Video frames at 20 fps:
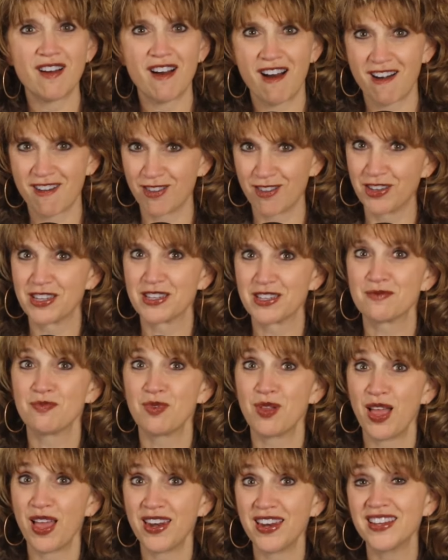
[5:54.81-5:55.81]
Arnold is
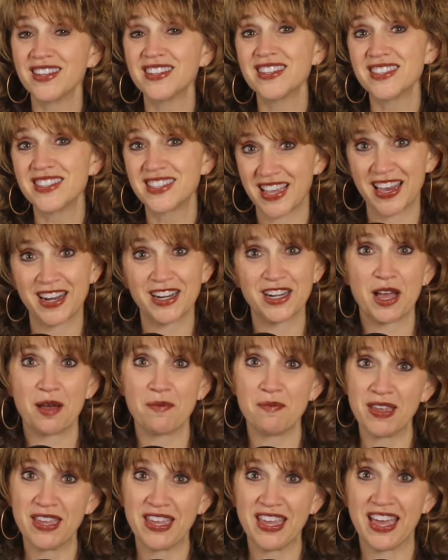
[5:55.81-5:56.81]
planning to set it
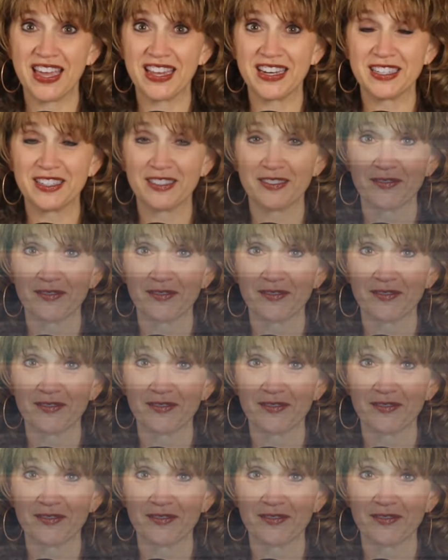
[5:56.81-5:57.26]
up again.